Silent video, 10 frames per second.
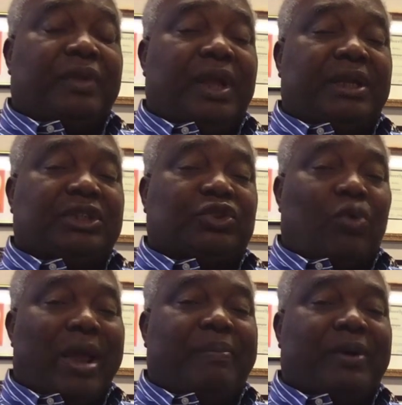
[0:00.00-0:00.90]
it is
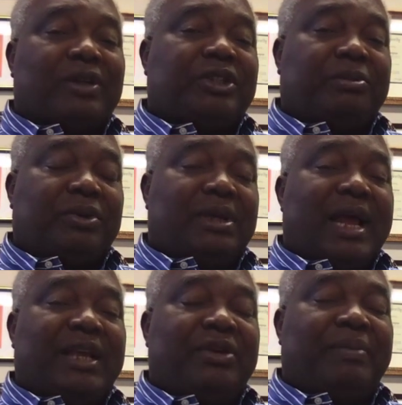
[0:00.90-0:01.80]
quite possible
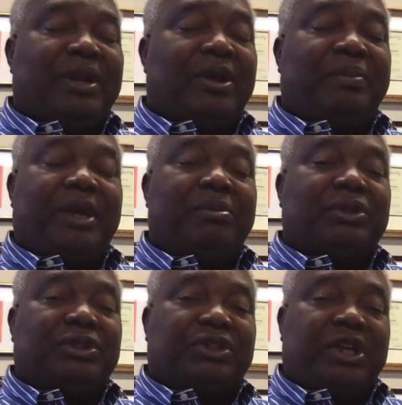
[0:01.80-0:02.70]
that you may not be able
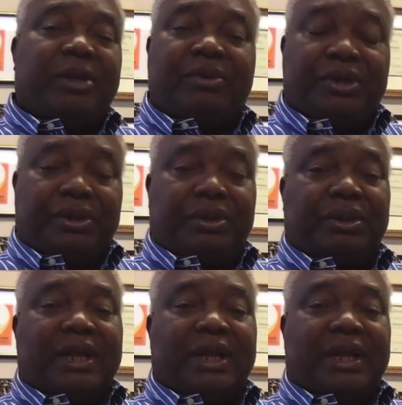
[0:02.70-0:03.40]
to sleep good.